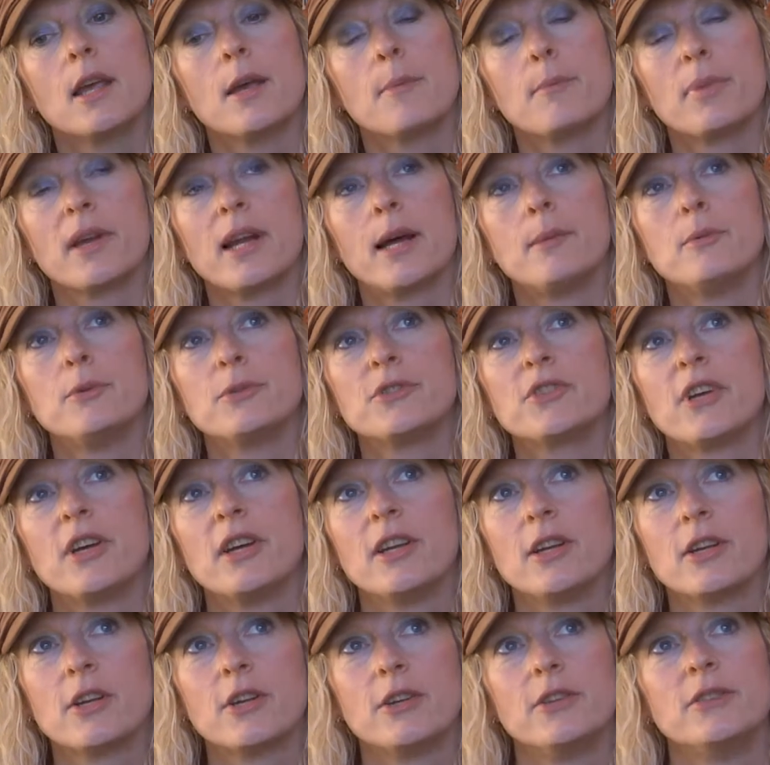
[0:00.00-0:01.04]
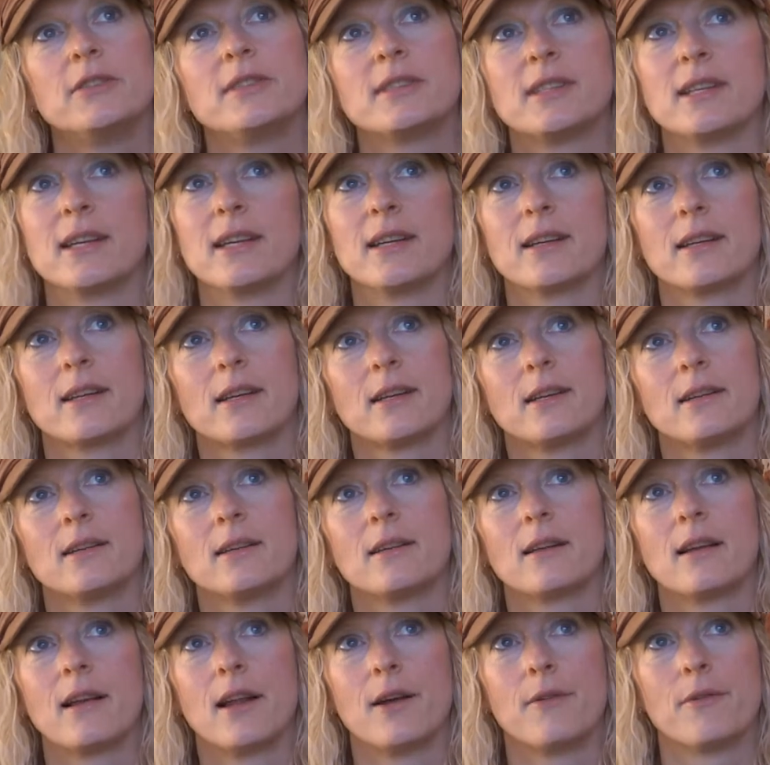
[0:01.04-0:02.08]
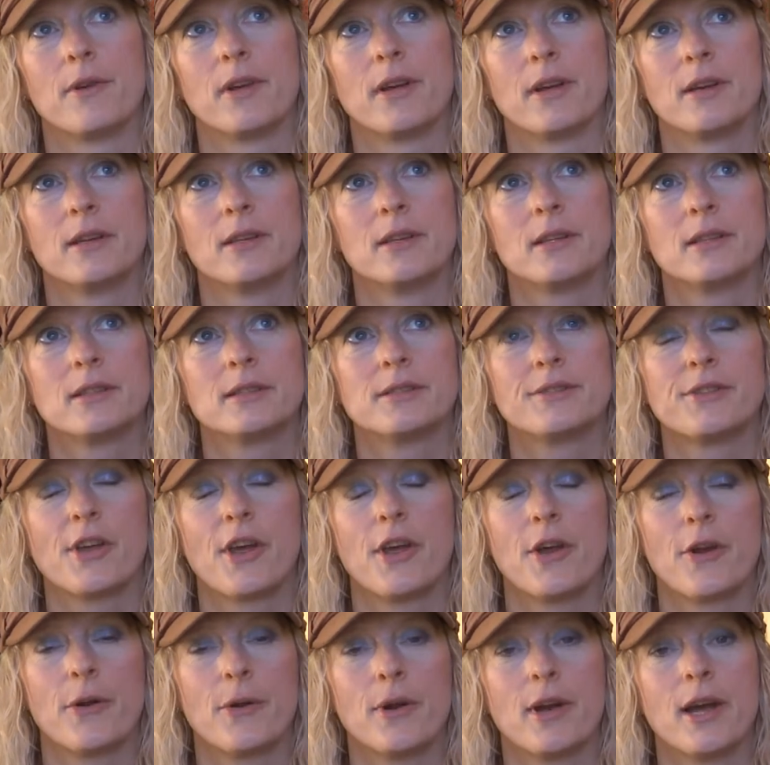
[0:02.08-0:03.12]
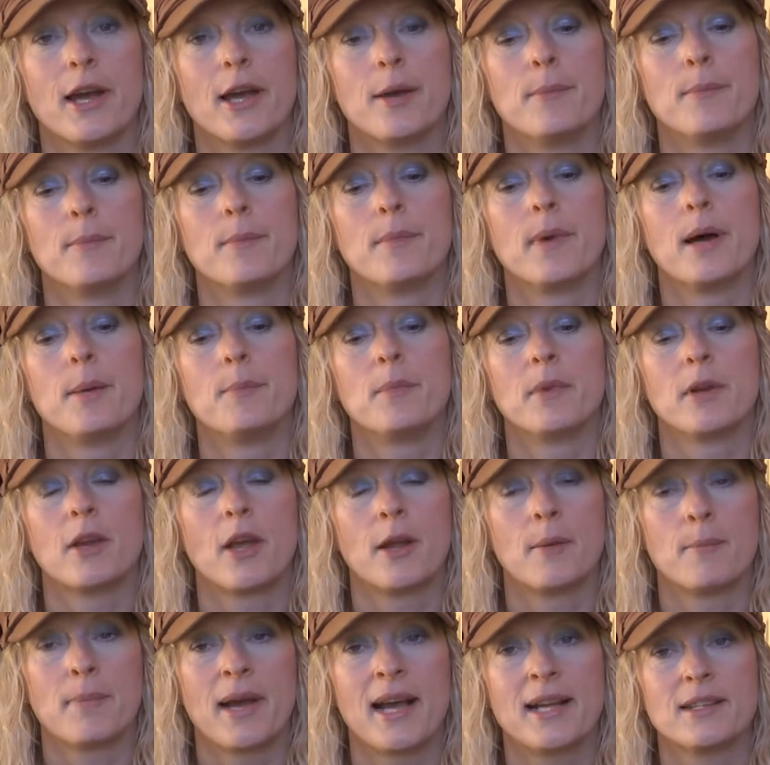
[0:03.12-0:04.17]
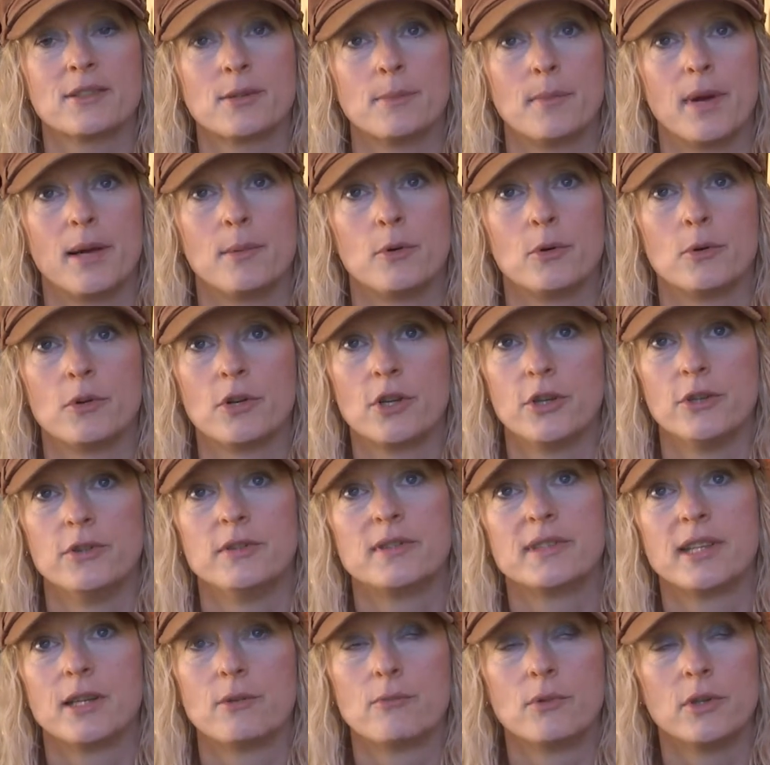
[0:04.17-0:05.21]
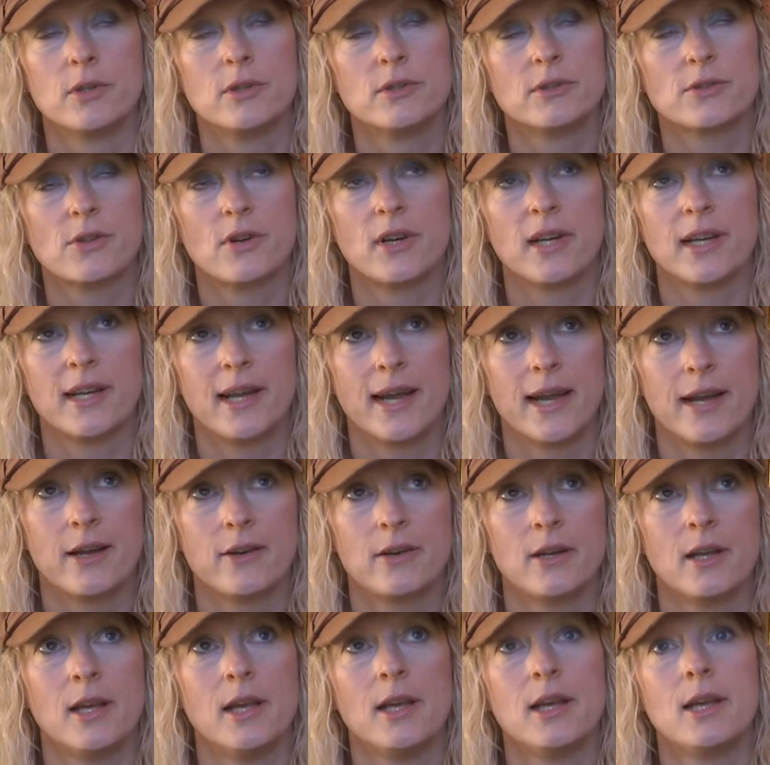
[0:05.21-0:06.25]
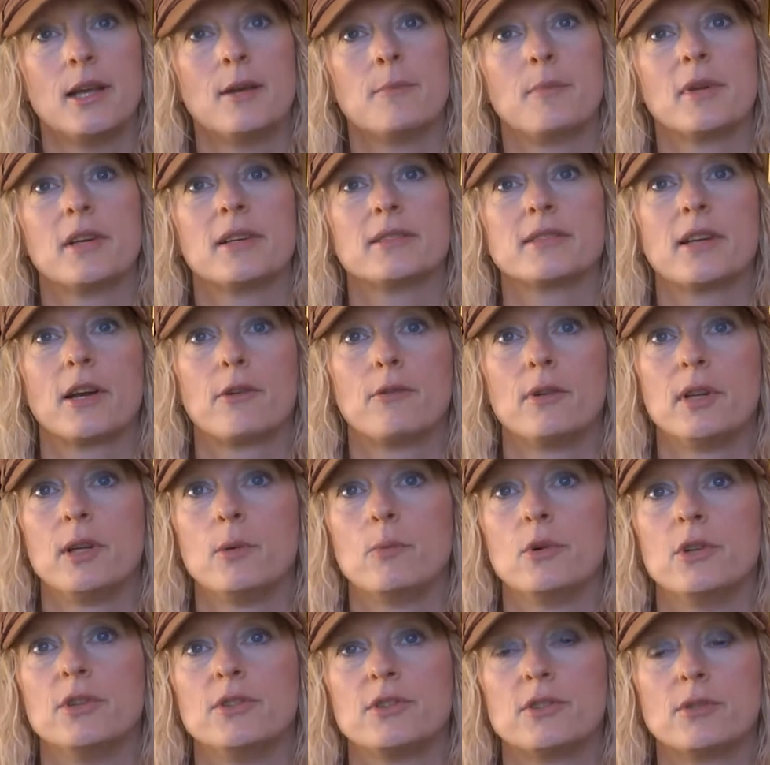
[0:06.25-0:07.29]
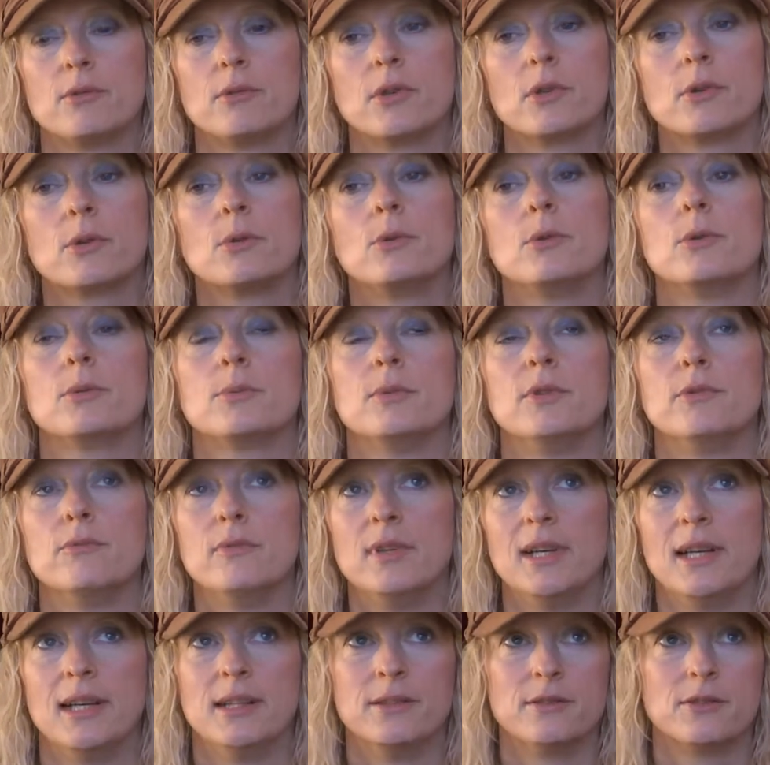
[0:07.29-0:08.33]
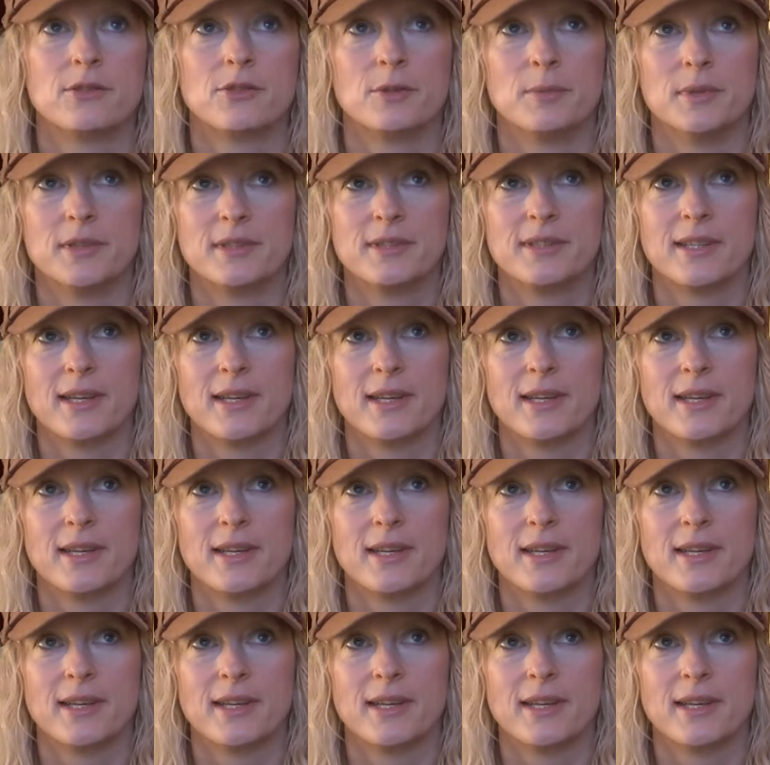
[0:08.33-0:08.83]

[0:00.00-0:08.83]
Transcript: but I'm also an acoustic lover. So um, I'm going back to my more acoustic roots right now because I really want to record with real instruments